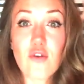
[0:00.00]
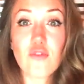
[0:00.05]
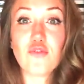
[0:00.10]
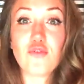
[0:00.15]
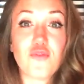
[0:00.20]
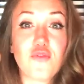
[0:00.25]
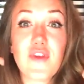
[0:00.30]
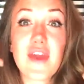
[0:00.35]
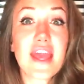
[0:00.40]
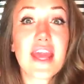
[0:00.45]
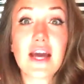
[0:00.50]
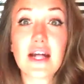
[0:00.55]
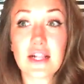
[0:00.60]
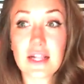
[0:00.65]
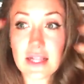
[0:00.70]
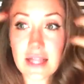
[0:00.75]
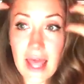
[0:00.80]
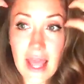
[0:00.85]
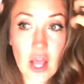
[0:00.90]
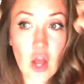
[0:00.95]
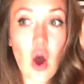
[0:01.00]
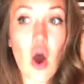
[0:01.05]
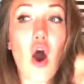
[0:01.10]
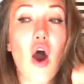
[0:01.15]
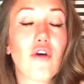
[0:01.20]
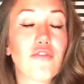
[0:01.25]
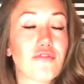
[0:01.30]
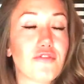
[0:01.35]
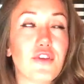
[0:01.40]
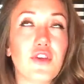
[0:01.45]
veil like
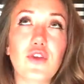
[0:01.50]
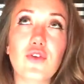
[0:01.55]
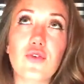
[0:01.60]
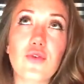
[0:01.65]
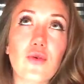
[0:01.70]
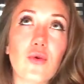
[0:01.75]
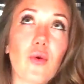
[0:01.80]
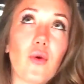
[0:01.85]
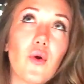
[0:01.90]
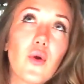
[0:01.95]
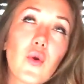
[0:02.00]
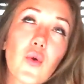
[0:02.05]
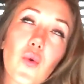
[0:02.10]
off you